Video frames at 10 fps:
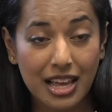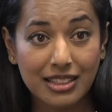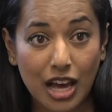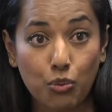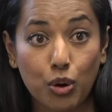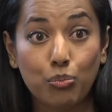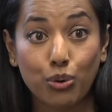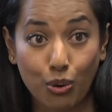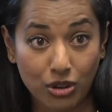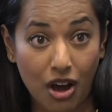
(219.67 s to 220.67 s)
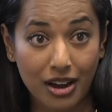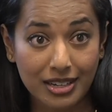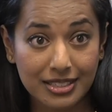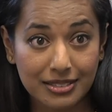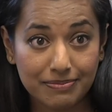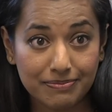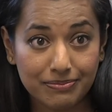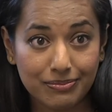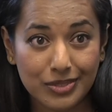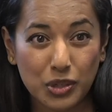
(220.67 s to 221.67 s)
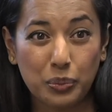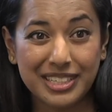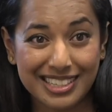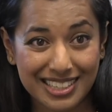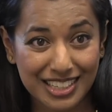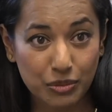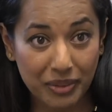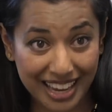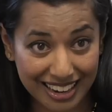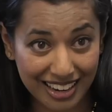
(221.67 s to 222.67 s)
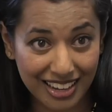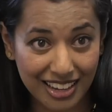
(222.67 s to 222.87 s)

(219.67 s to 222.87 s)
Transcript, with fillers: that were prolonged. So what does this mean?